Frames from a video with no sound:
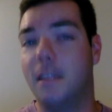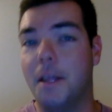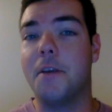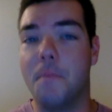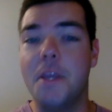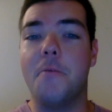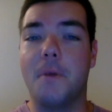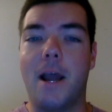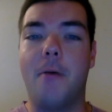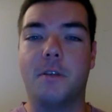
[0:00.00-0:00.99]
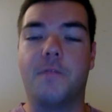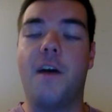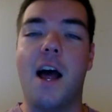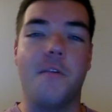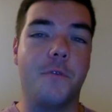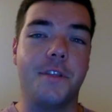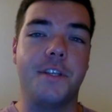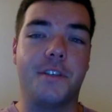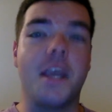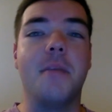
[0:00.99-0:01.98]
Like me when I was 5 when
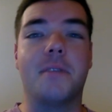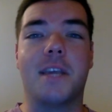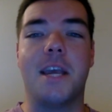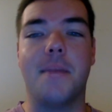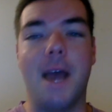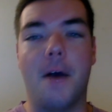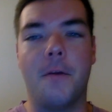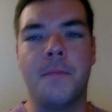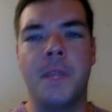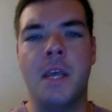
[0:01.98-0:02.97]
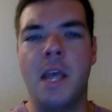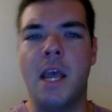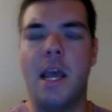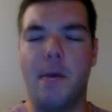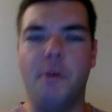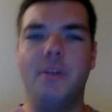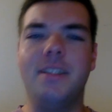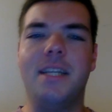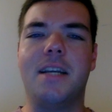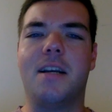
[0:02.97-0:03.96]
these games came out. It would only
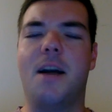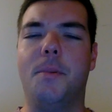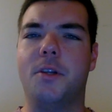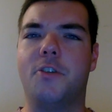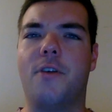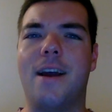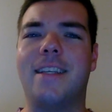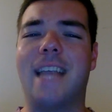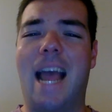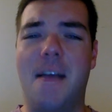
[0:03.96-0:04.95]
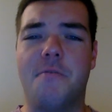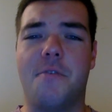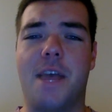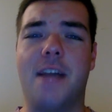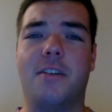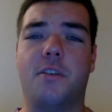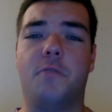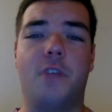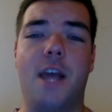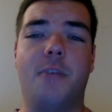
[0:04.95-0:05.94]
take a couple of tries after that, so
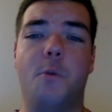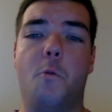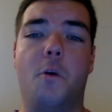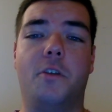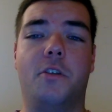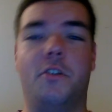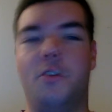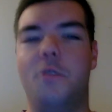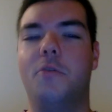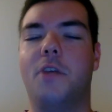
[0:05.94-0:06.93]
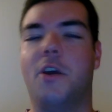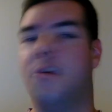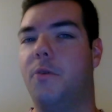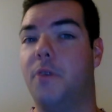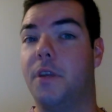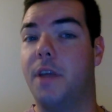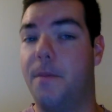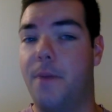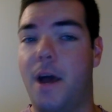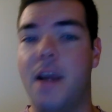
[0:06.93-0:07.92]
Jasmine wasn't too terrible to
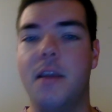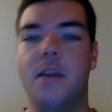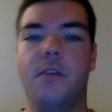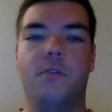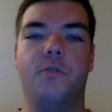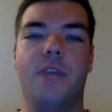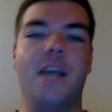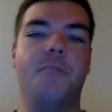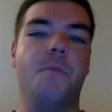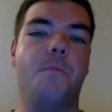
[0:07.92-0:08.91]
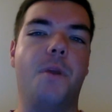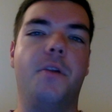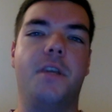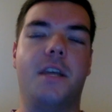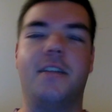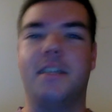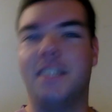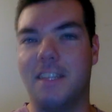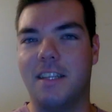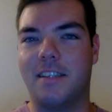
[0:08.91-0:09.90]
get by, so Jasmine barely gets
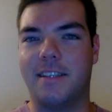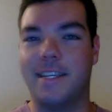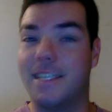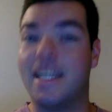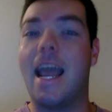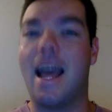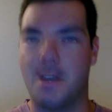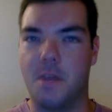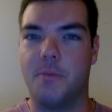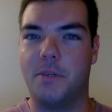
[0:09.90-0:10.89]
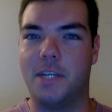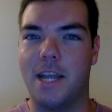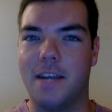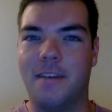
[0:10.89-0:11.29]
into this list at number 10.